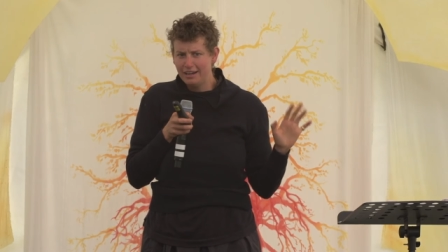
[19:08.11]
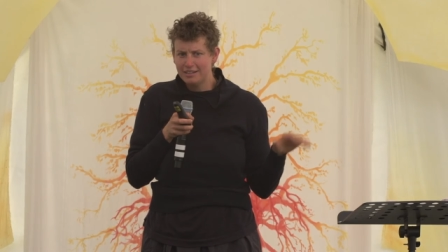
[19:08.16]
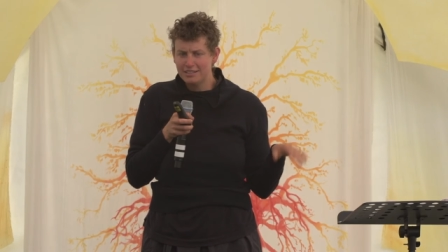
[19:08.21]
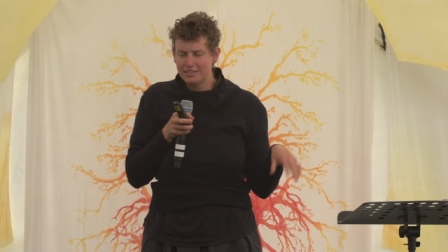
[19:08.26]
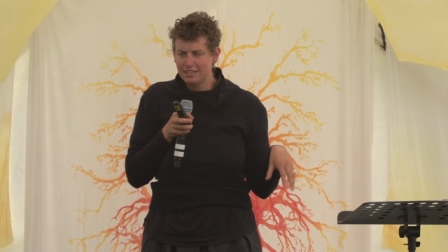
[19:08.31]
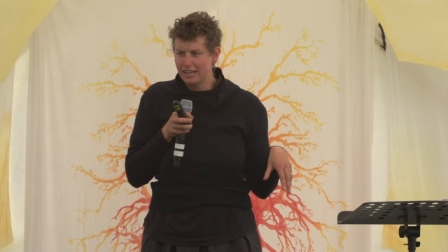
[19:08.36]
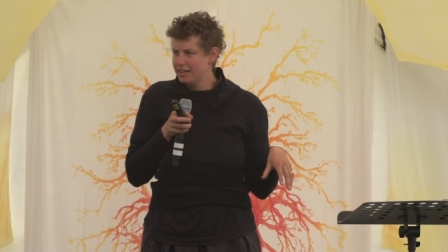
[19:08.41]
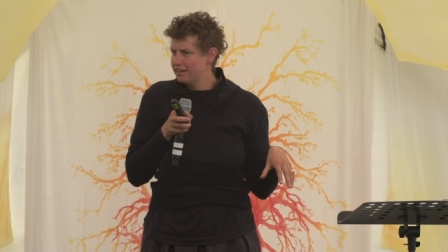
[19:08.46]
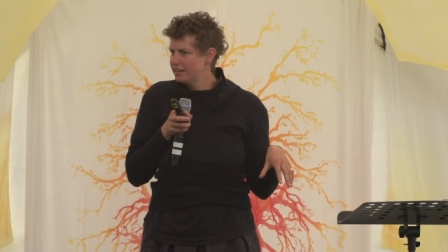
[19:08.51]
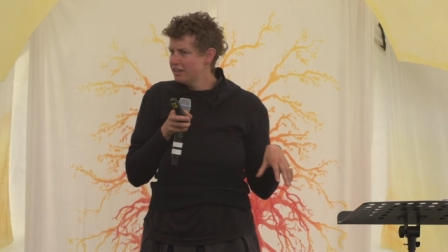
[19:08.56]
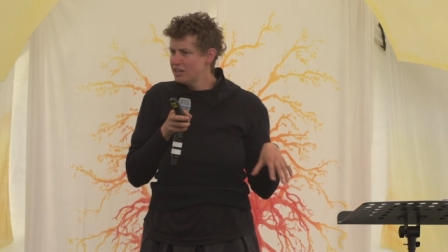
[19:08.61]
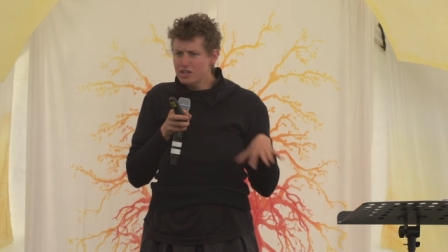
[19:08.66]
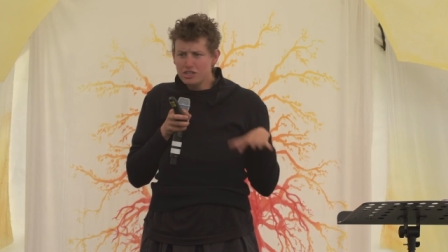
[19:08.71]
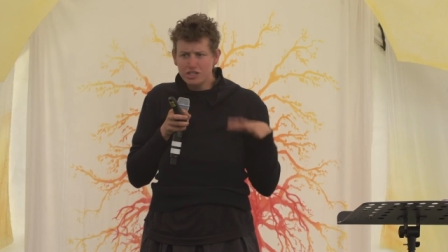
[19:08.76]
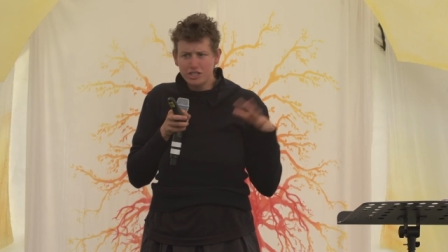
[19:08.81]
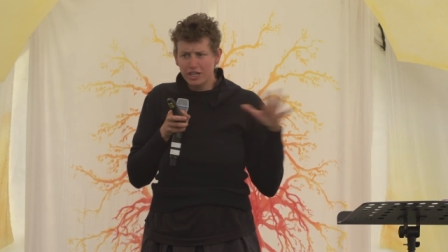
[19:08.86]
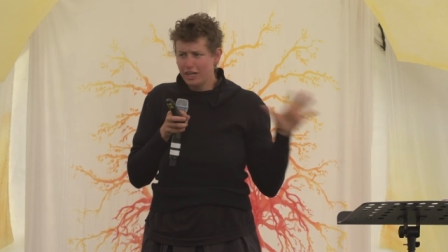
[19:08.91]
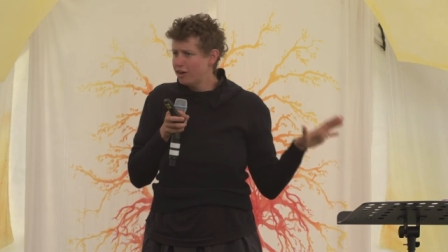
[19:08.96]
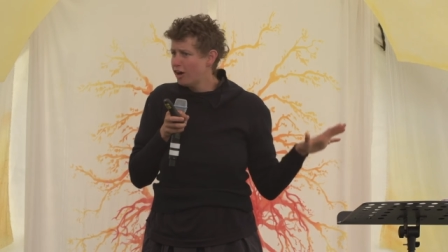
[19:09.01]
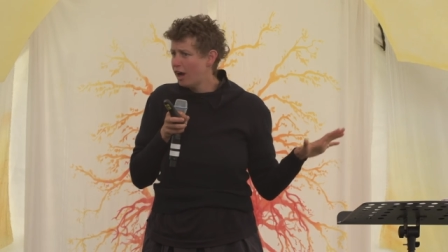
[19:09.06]
It's like
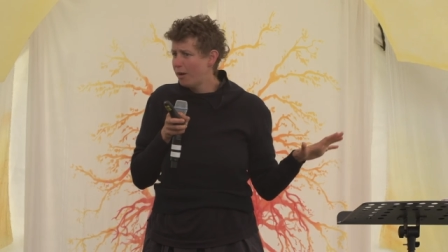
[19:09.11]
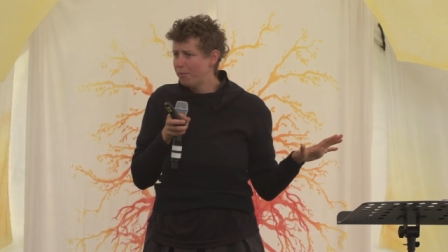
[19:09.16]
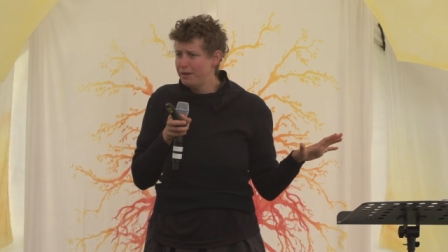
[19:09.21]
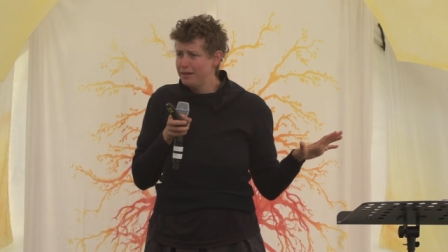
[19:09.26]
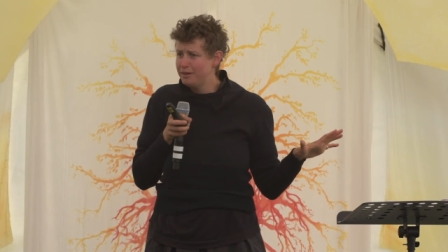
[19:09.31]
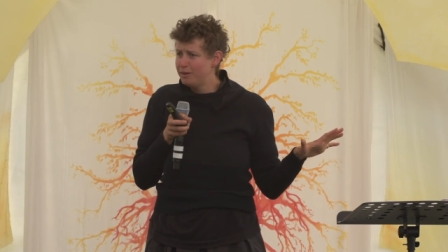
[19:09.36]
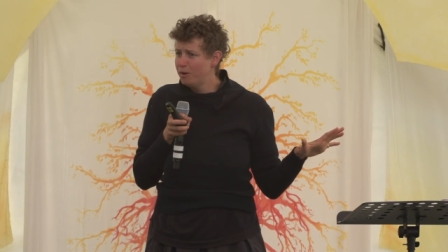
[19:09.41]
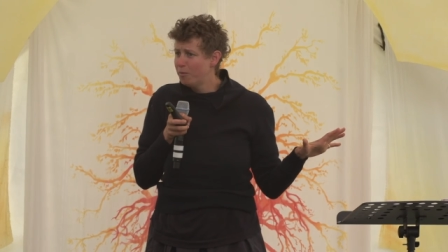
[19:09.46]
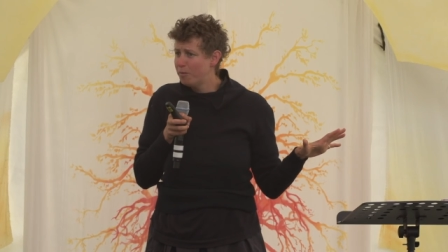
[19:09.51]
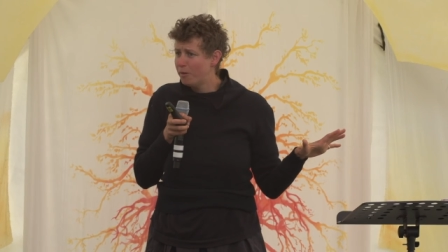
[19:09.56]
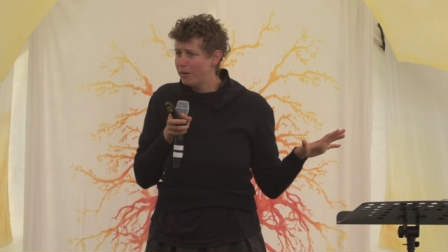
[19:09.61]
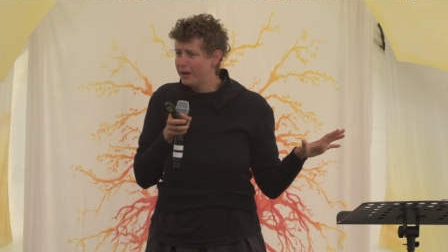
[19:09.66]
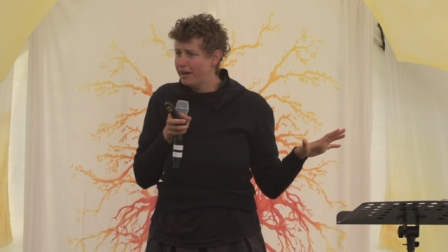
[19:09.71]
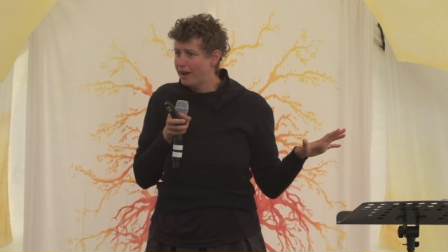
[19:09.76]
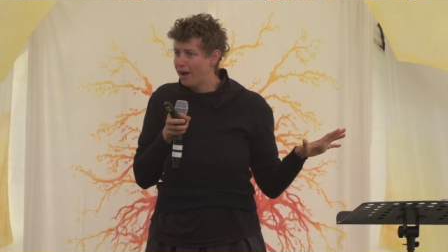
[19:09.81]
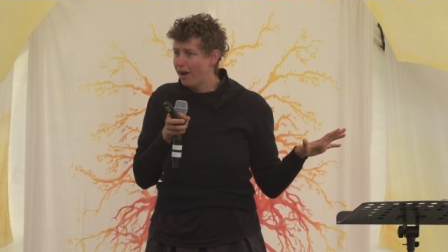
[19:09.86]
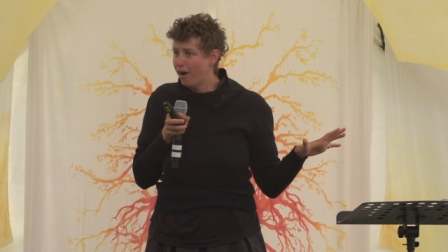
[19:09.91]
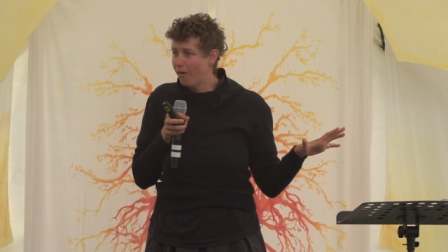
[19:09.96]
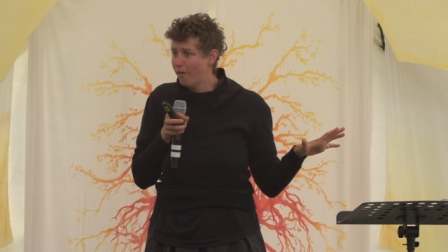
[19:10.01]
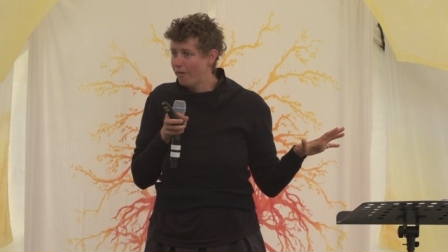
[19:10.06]
sharecropping
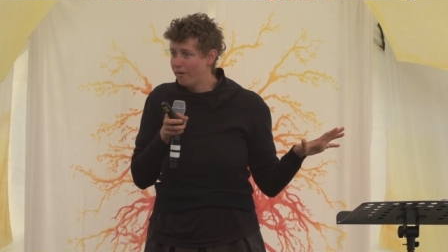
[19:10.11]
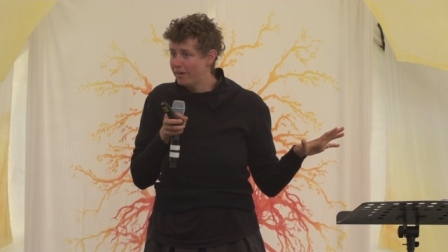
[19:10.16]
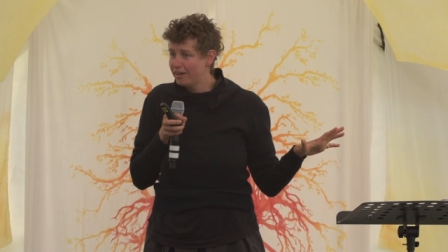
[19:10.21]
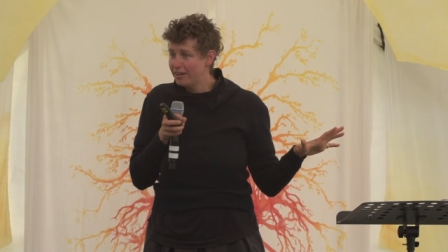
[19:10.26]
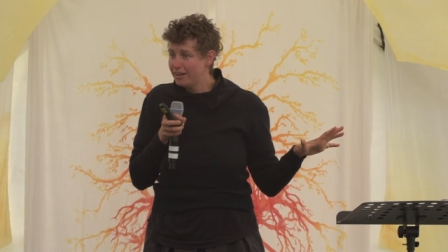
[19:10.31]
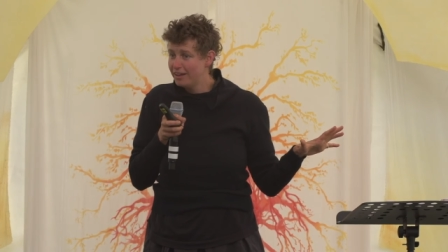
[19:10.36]
2.0.